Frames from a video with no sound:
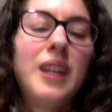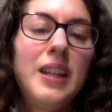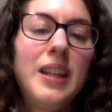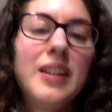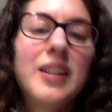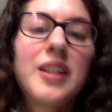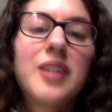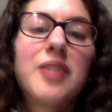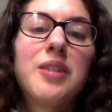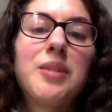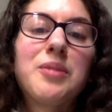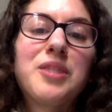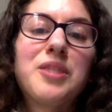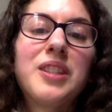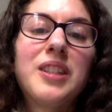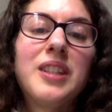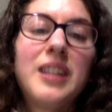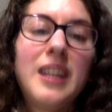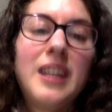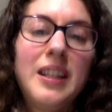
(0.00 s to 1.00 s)

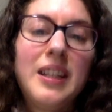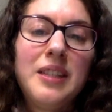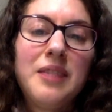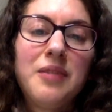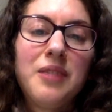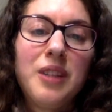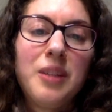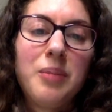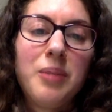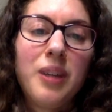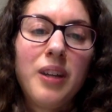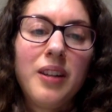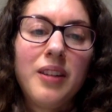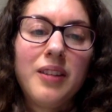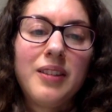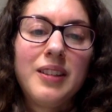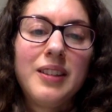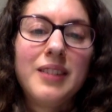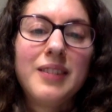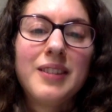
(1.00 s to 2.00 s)
anti-corruption and anti-fraud
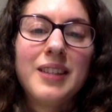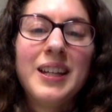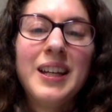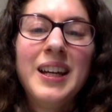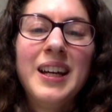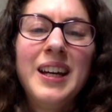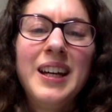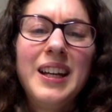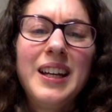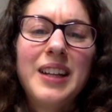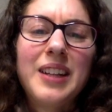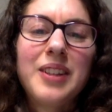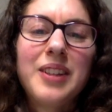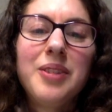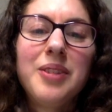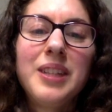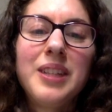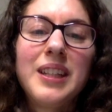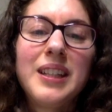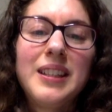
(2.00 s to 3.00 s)
policies,
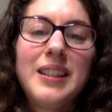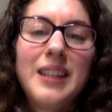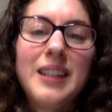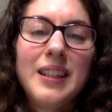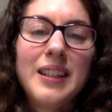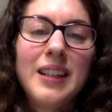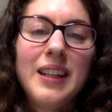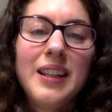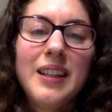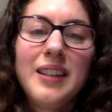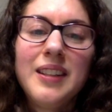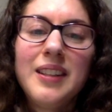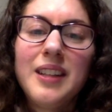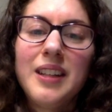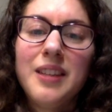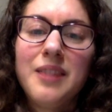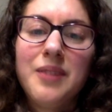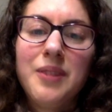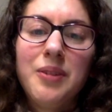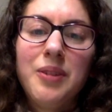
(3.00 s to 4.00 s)
including a dedicated
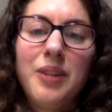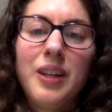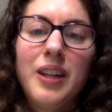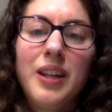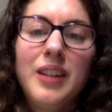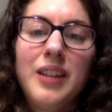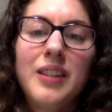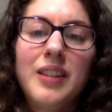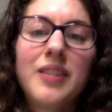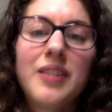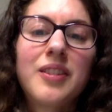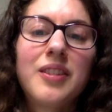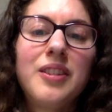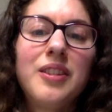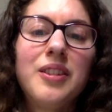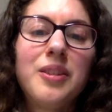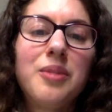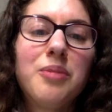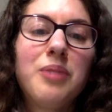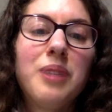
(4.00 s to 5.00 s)
telephone line and
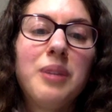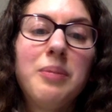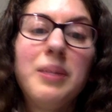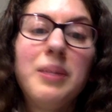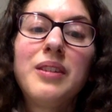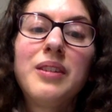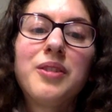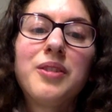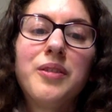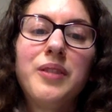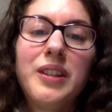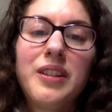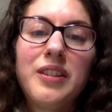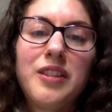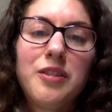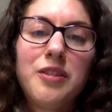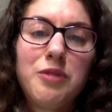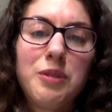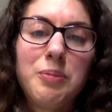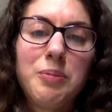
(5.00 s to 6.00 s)
secure web-based service
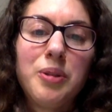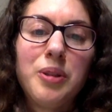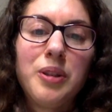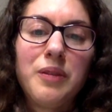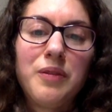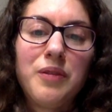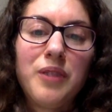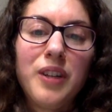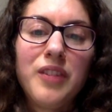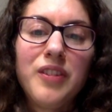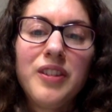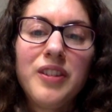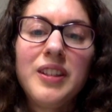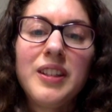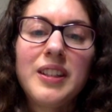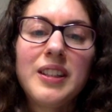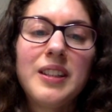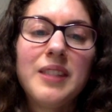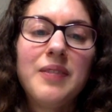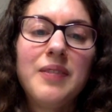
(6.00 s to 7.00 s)
to report fraudulent
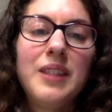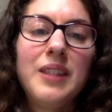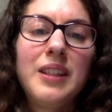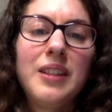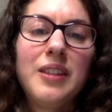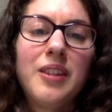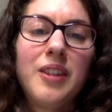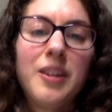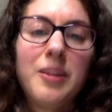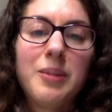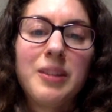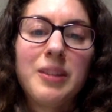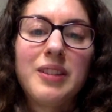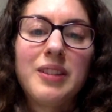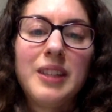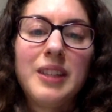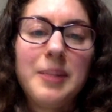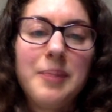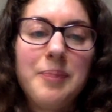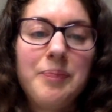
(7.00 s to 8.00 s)
activity
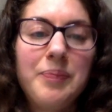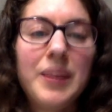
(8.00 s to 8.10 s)
anonymously.